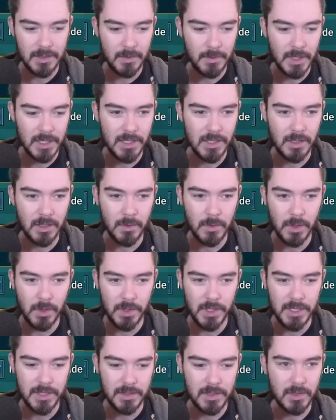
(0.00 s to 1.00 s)
I'm actually going to roll
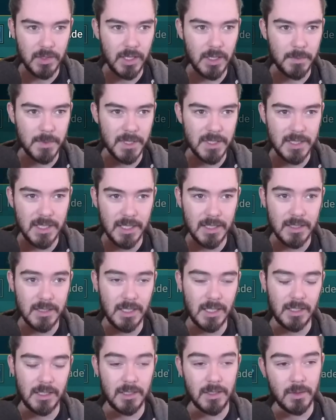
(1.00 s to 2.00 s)
this straight up to
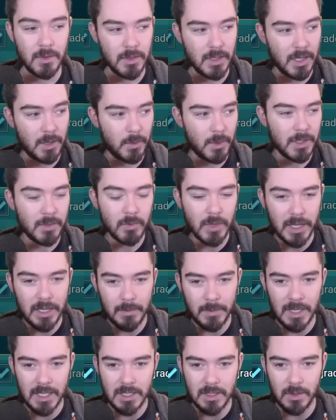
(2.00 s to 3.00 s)
16. You don't. I wouldn't
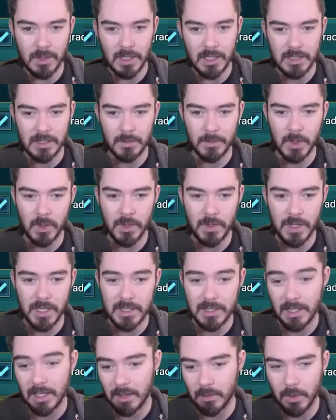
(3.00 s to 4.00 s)
recommend doing this. I'm rolling
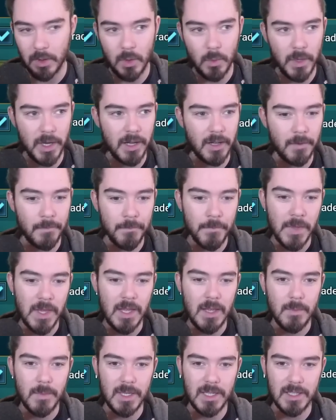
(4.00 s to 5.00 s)
this. Hey, roll well
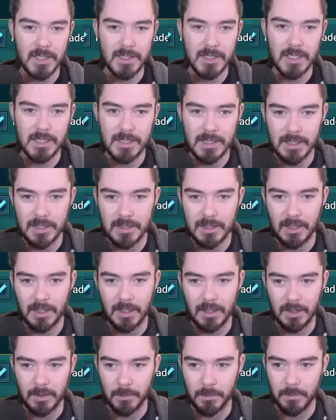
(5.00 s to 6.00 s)
because this is
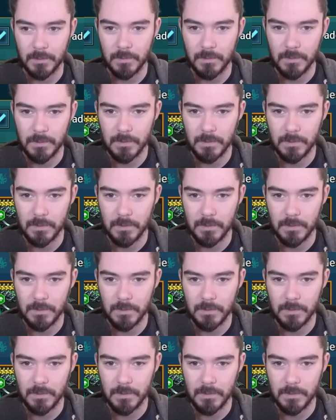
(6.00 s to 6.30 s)
um,